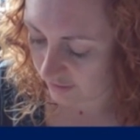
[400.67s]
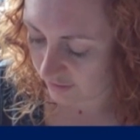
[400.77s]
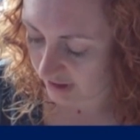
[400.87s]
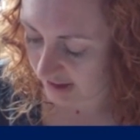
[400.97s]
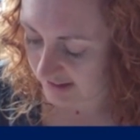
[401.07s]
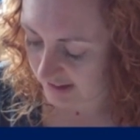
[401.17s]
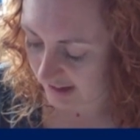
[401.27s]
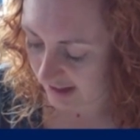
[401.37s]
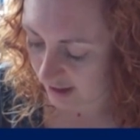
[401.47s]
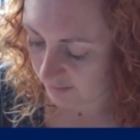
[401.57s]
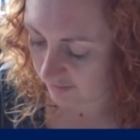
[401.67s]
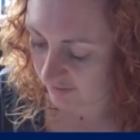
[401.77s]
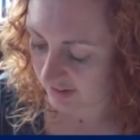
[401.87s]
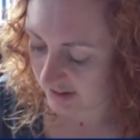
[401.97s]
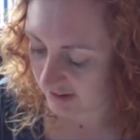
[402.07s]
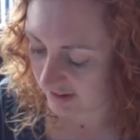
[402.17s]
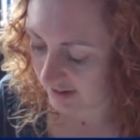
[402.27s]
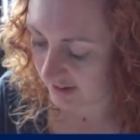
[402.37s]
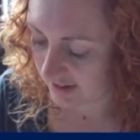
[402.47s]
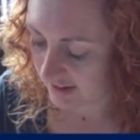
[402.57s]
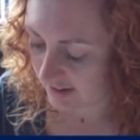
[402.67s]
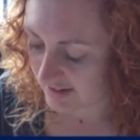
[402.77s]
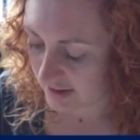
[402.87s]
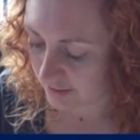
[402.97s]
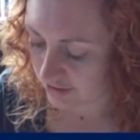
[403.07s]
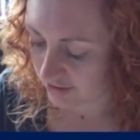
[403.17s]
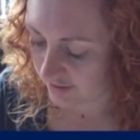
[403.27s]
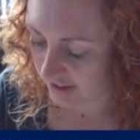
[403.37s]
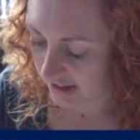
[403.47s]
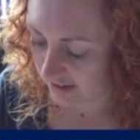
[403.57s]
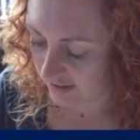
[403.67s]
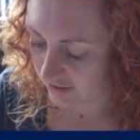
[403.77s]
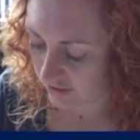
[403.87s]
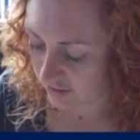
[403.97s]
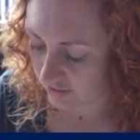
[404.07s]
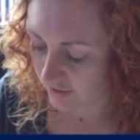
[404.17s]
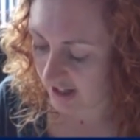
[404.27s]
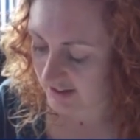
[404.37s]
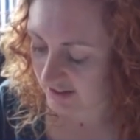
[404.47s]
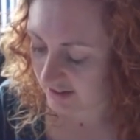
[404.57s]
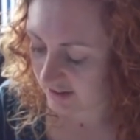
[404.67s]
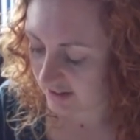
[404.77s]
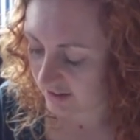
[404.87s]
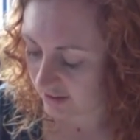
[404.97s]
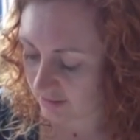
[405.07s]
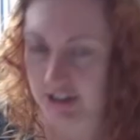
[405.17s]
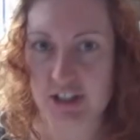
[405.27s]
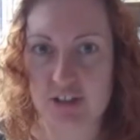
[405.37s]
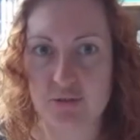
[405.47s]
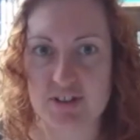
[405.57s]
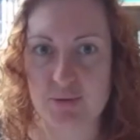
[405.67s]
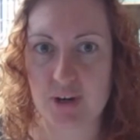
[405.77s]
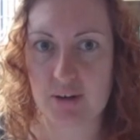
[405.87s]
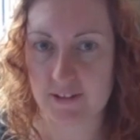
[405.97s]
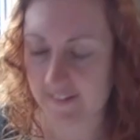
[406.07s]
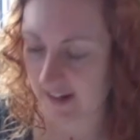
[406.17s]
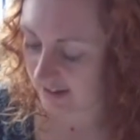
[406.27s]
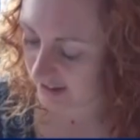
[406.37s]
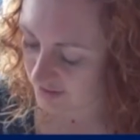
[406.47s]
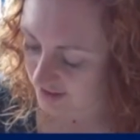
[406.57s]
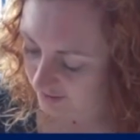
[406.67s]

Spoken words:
3dm is equal to v2 squared, which if we square root that gives us